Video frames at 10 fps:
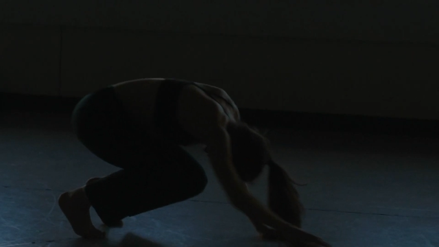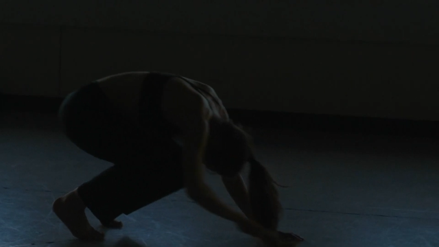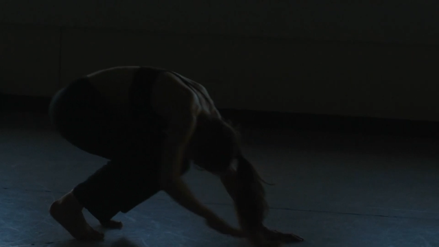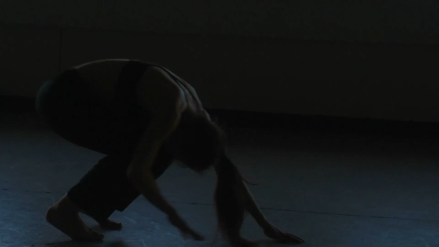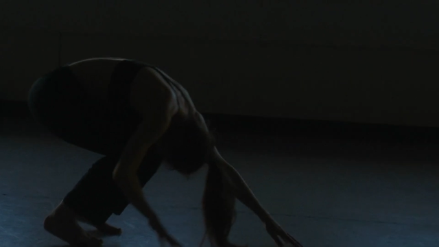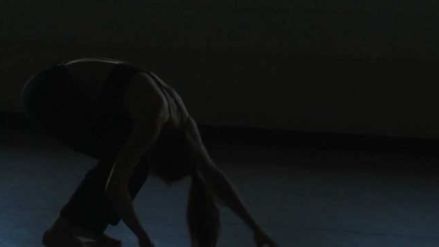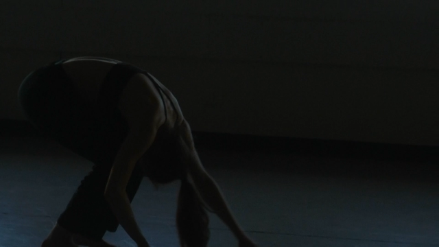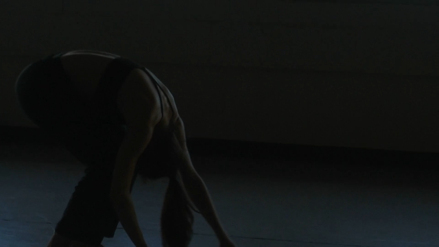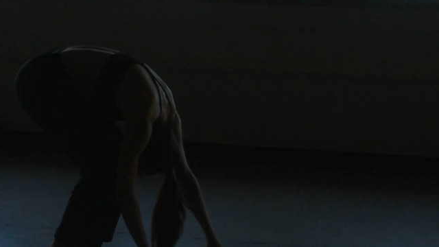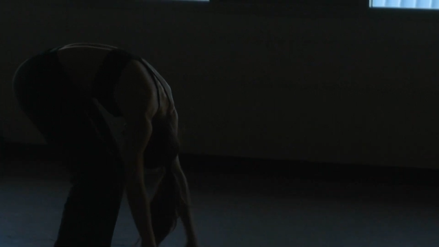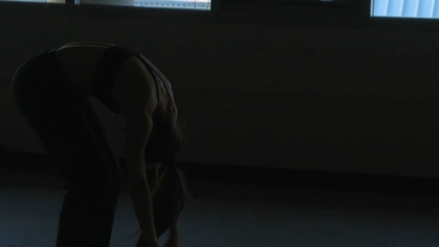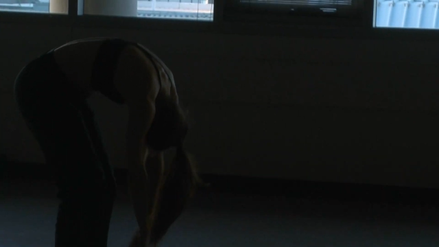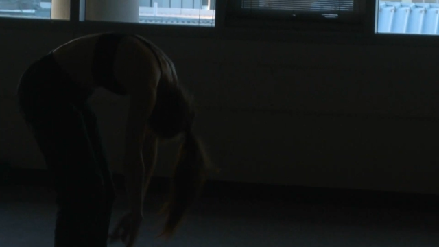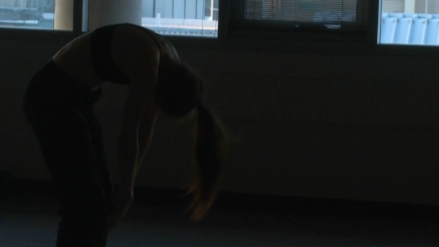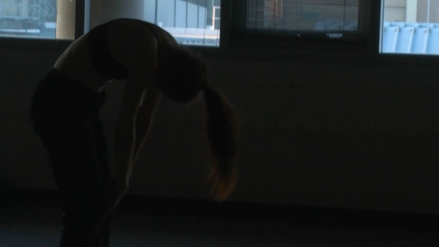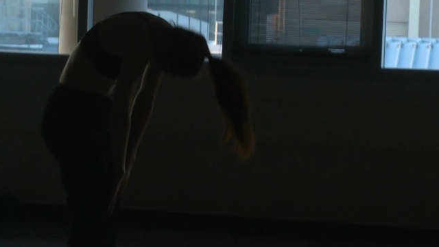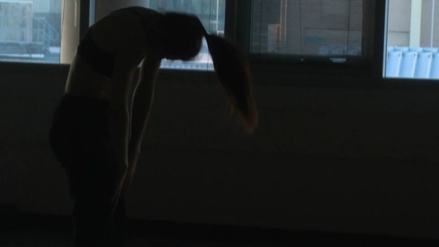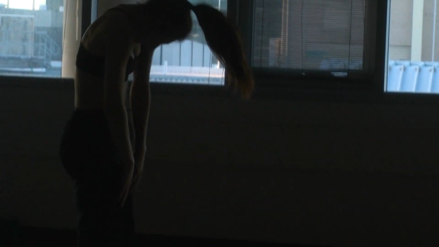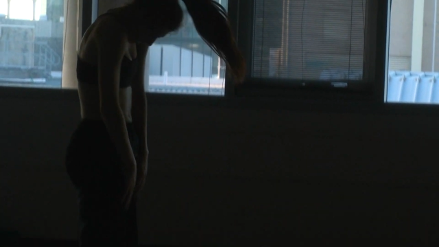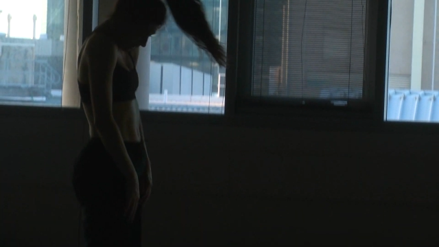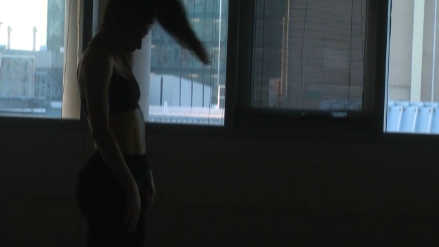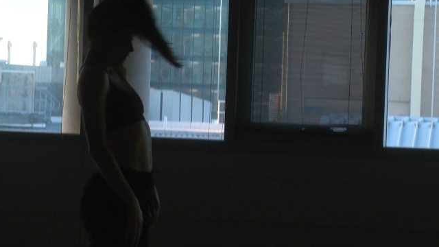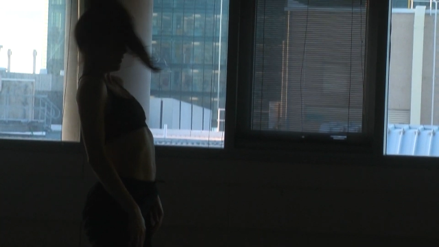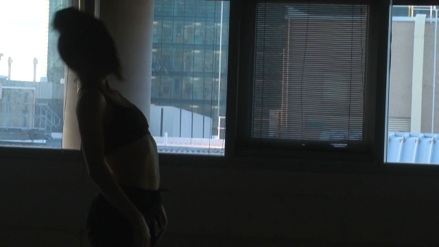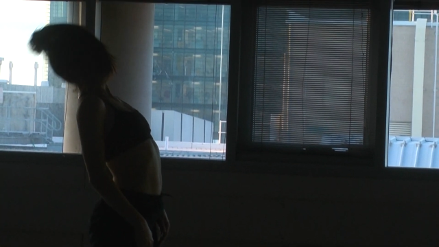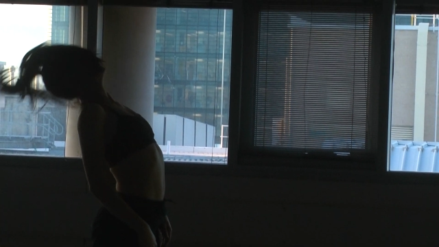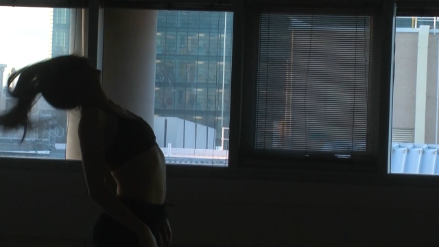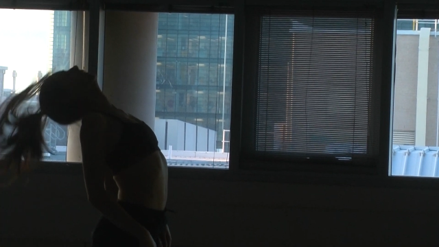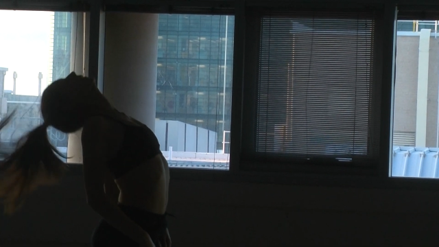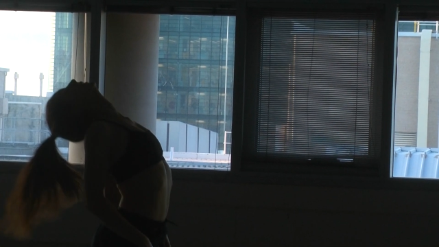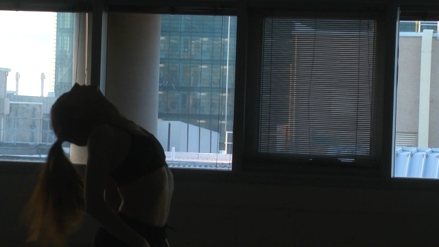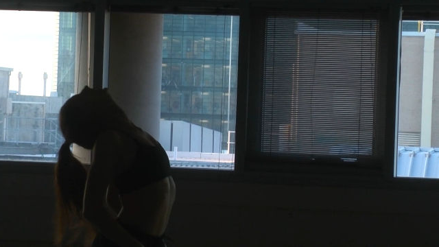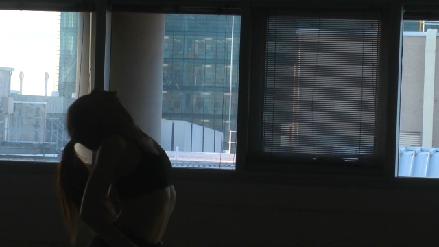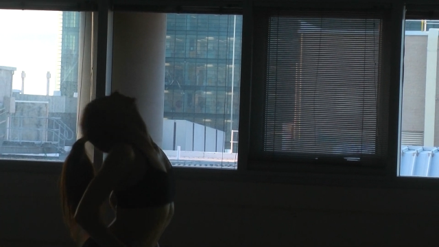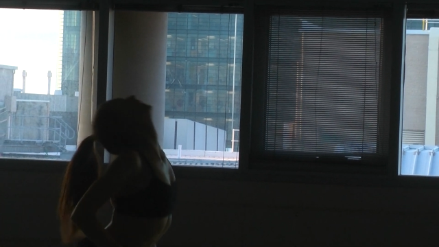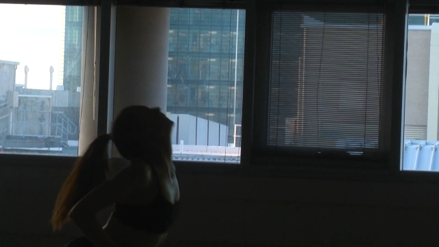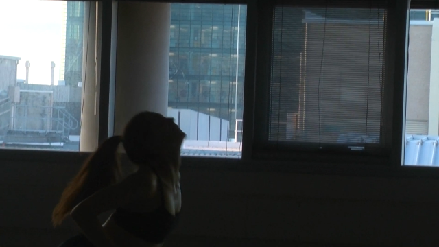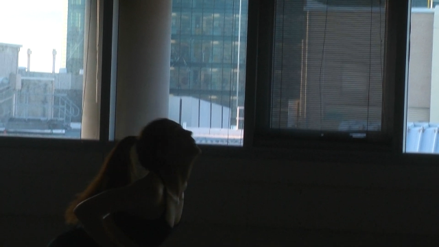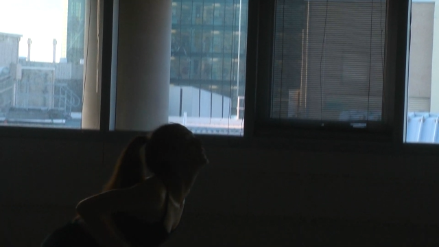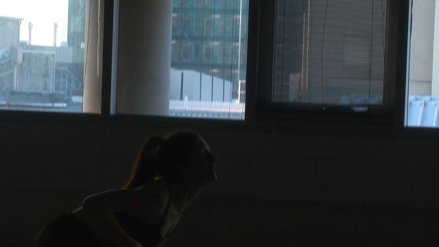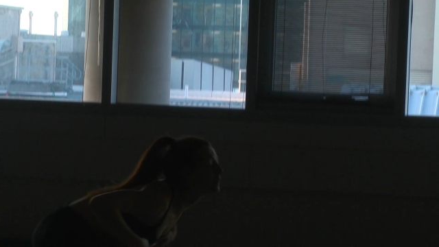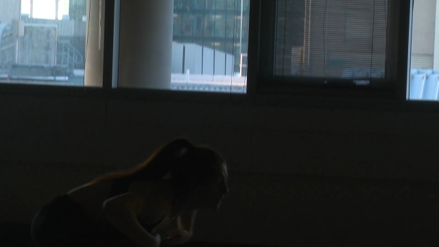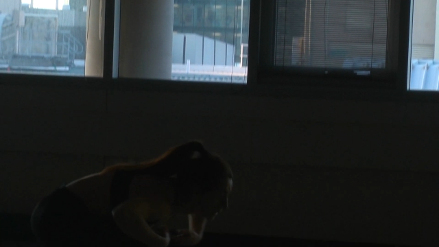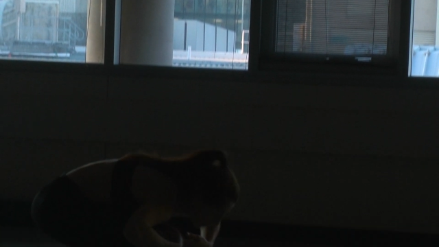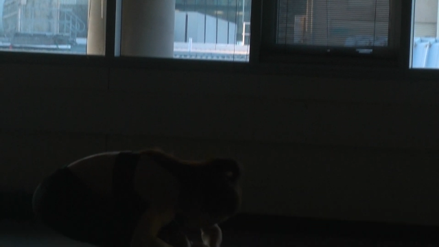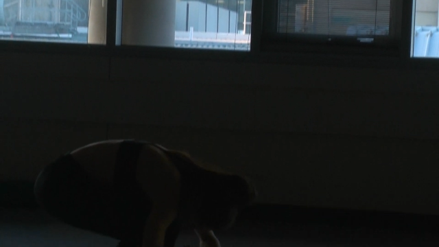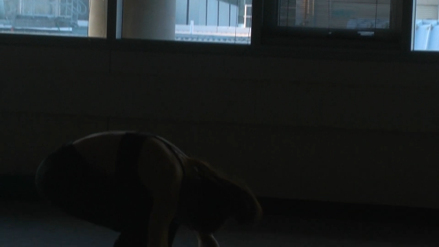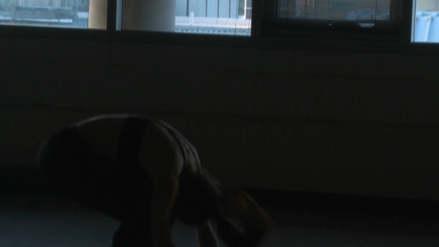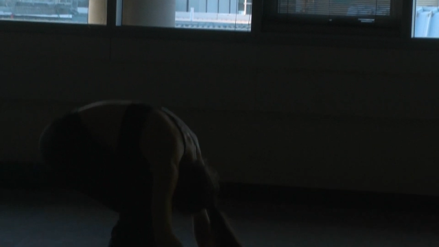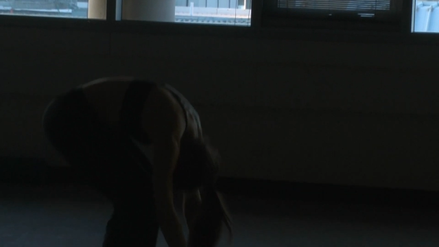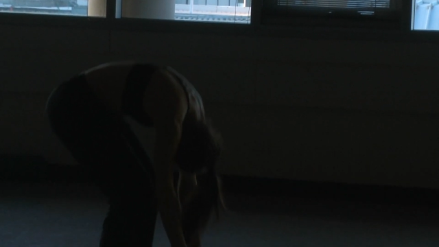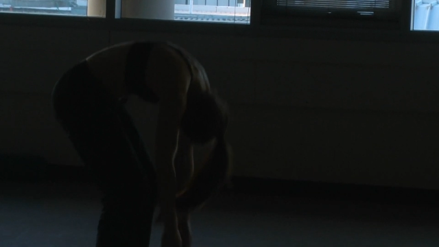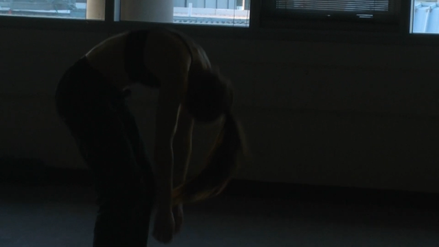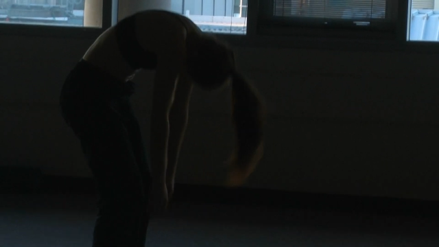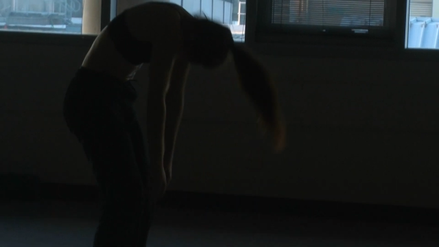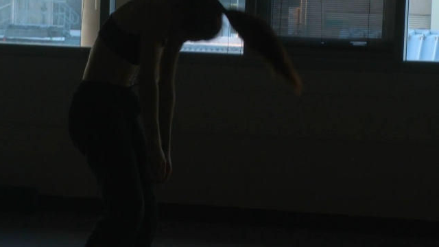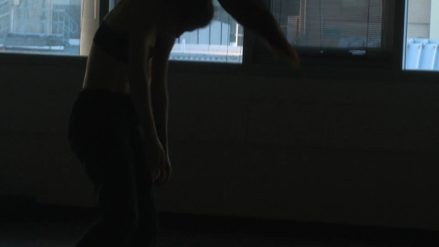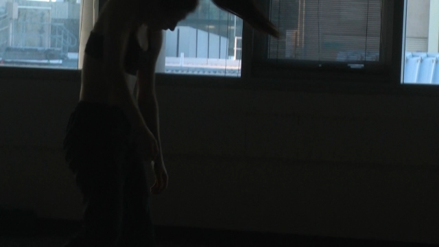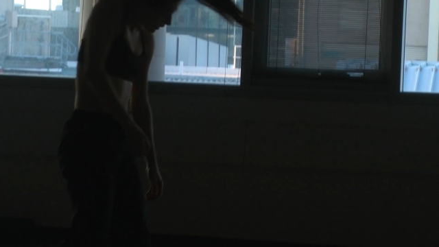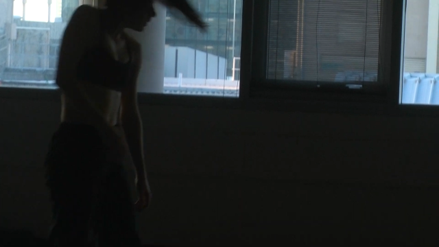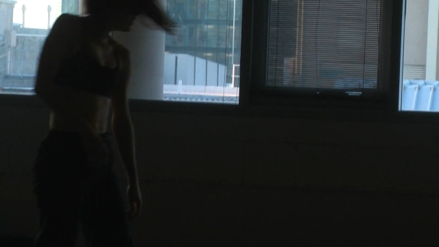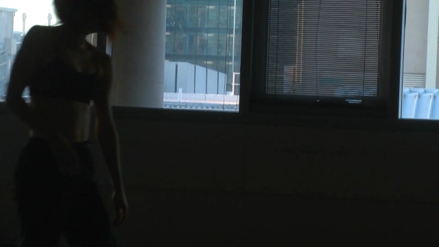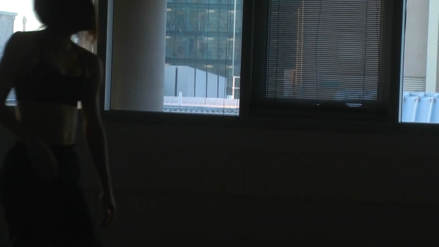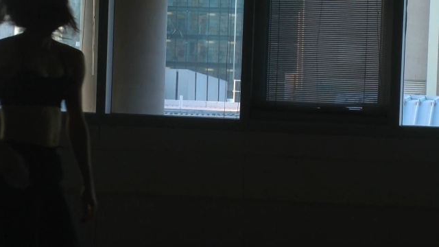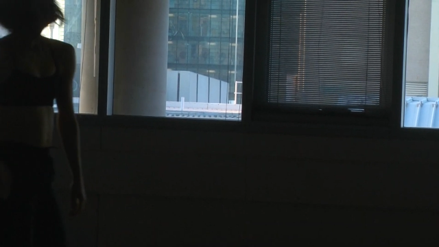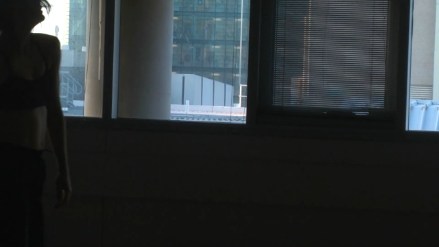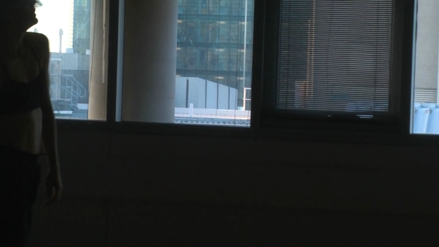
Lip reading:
No face is visible, so there are no lips to read.